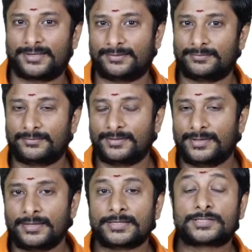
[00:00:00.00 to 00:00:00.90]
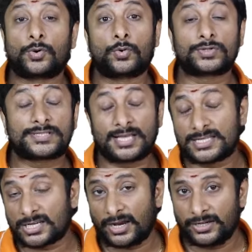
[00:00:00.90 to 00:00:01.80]
sir. So
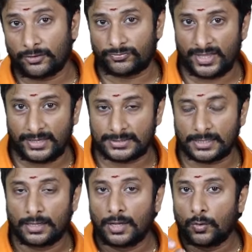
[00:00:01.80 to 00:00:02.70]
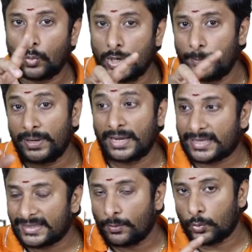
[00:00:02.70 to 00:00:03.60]
such kind of things will be
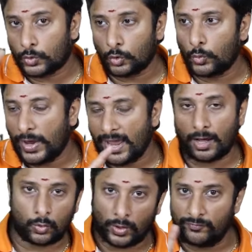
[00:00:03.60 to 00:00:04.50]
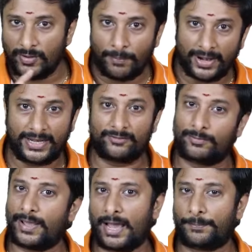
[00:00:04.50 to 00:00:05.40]
like the two-way or one-way binding
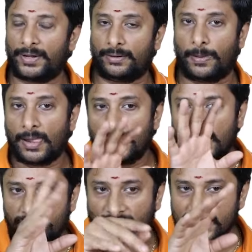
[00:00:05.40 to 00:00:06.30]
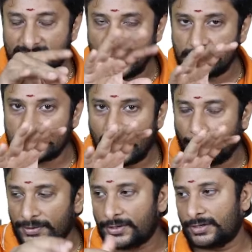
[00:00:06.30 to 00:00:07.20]
will be happening. If there is changes
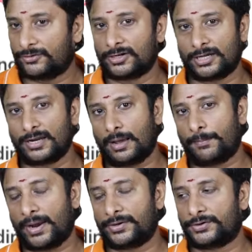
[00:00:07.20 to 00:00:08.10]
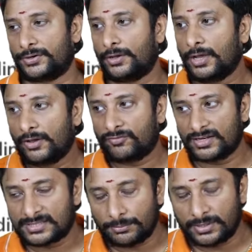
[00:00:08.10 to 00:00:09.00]
happening here, it will get binded here. If
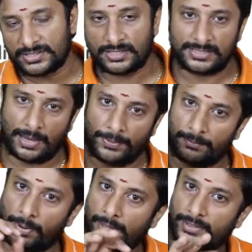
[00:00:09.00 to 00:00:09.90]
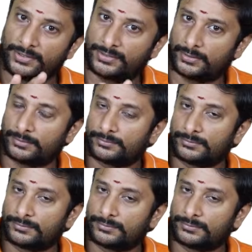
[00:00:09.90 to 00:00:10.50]
there is something changes happening, binded here.